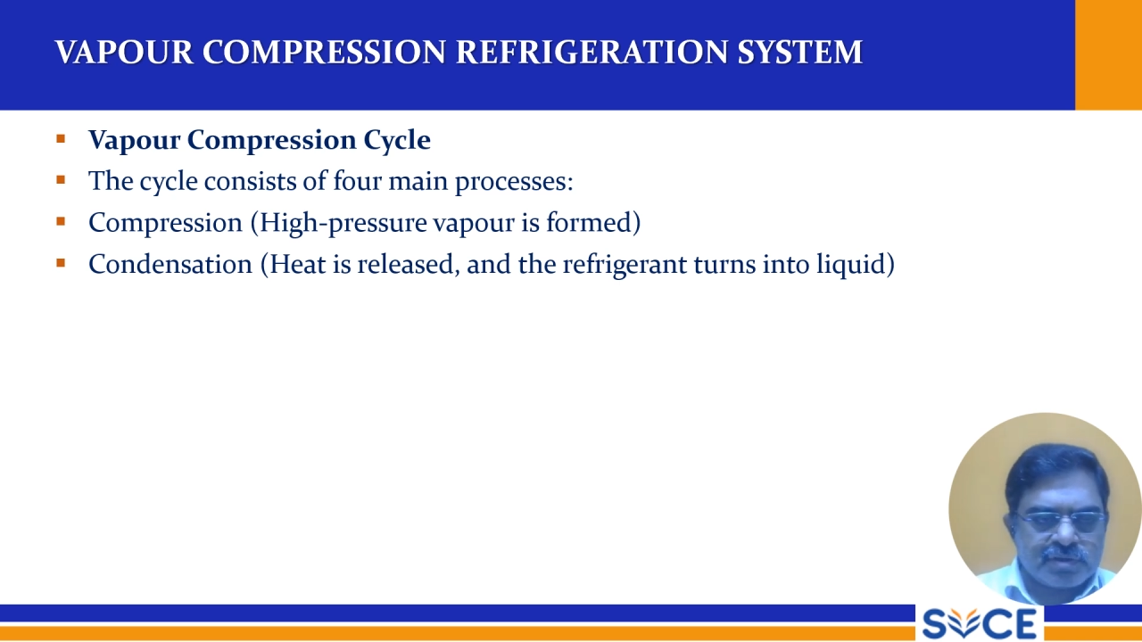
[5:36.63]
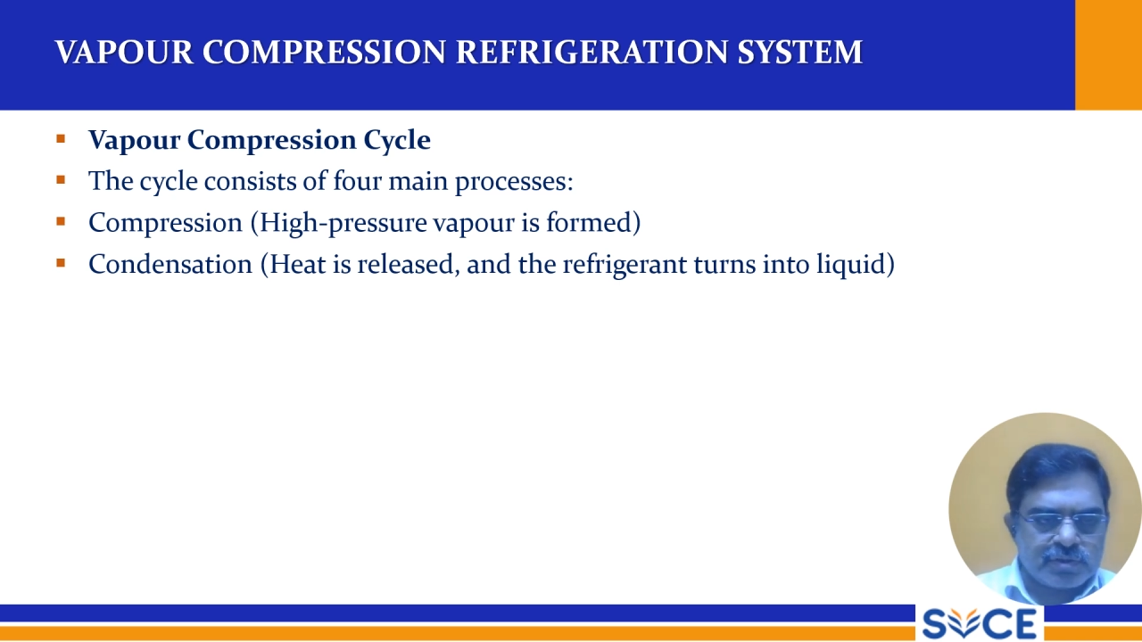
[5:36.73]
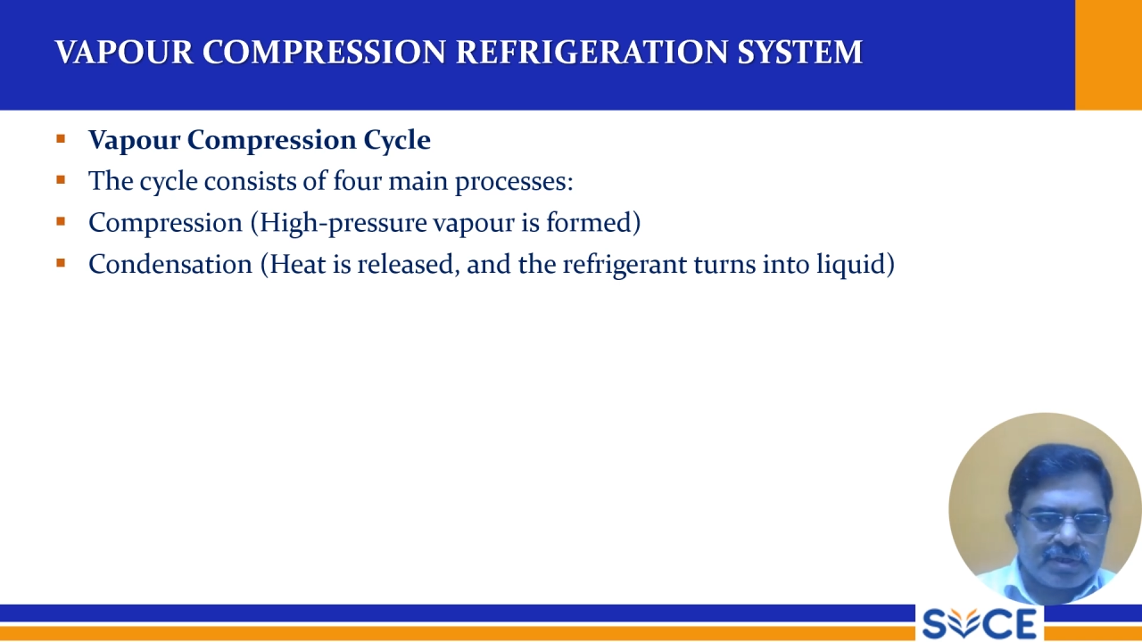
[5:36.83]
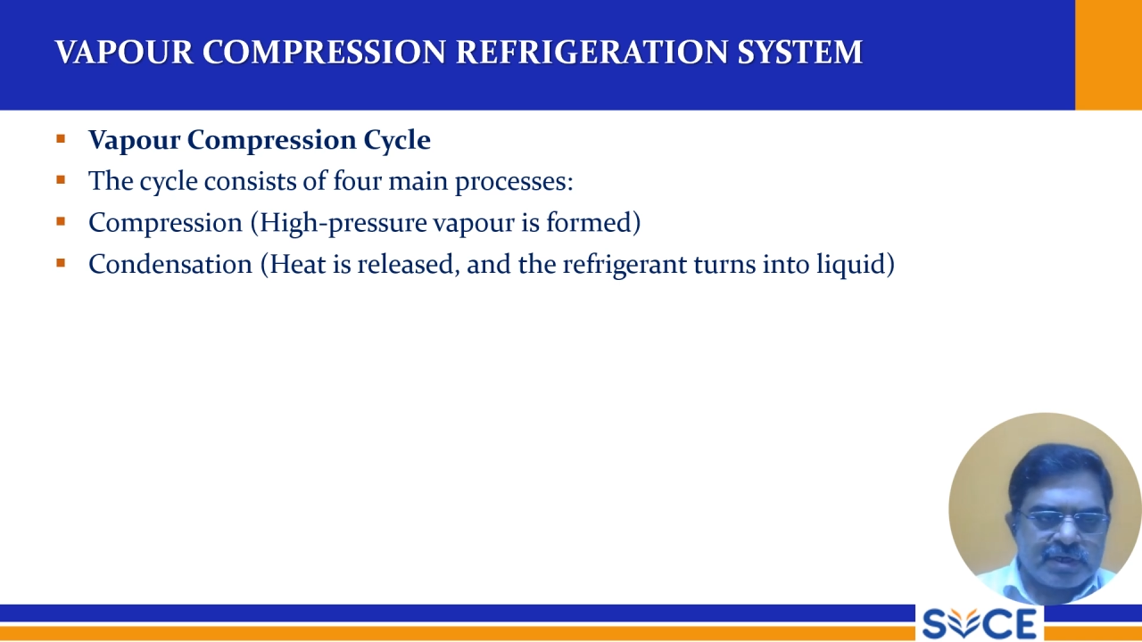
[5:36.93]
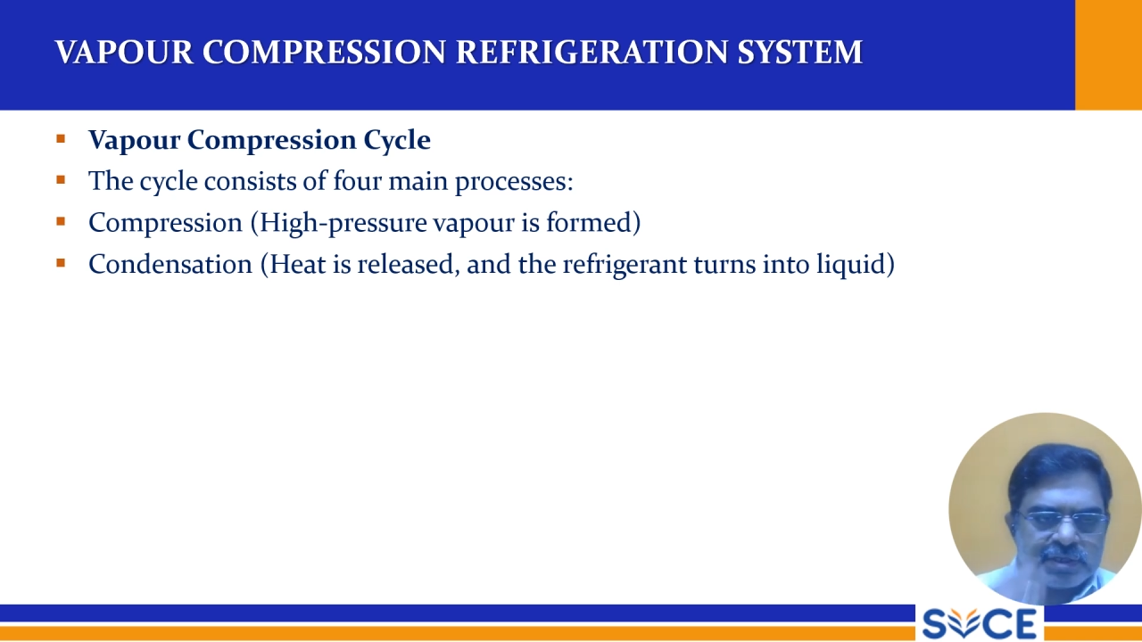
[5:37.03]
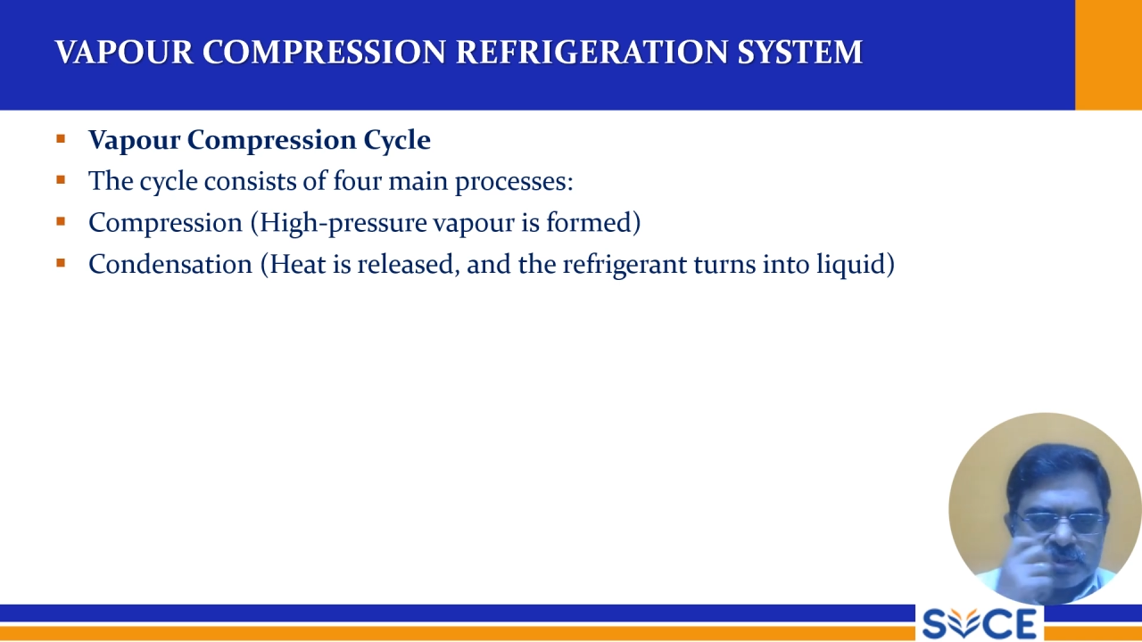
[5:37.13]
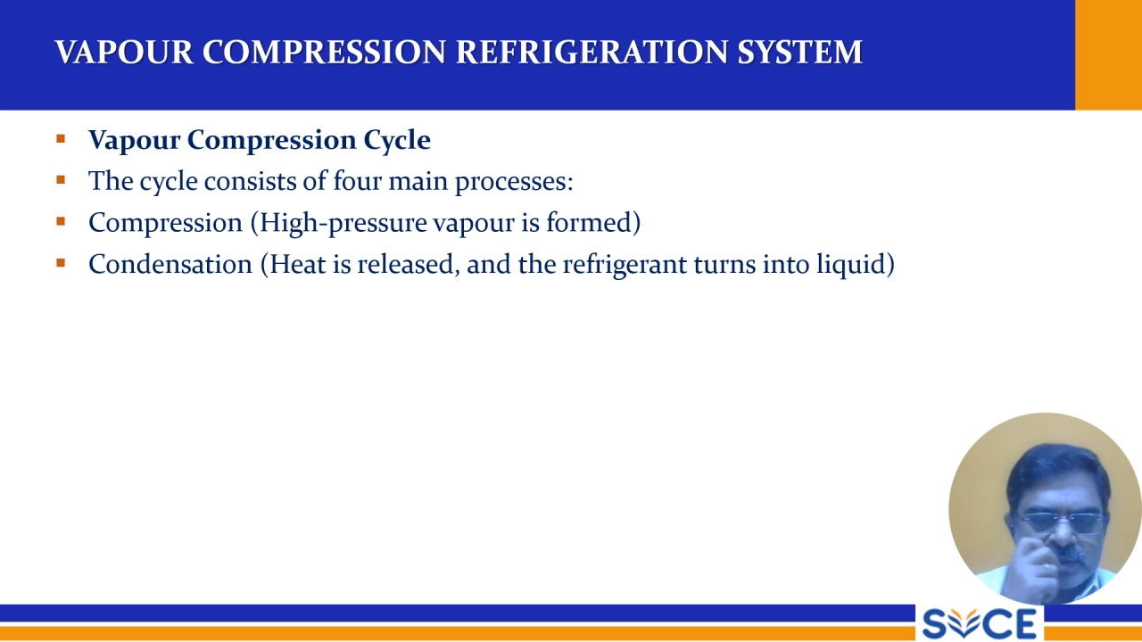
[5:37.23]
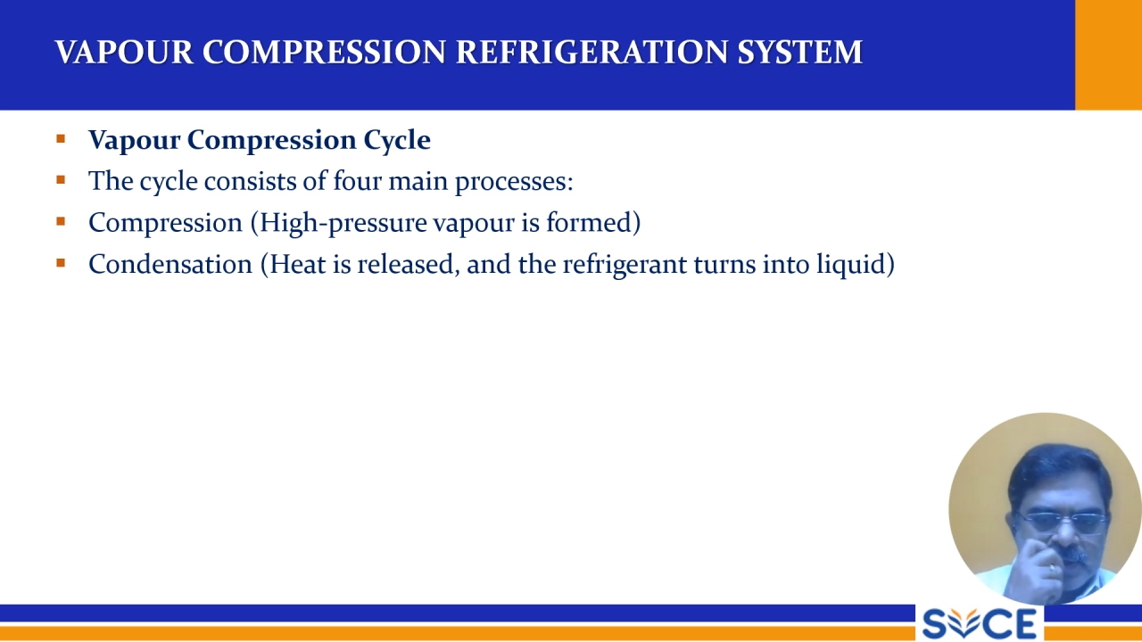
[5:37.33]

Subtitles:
So that is the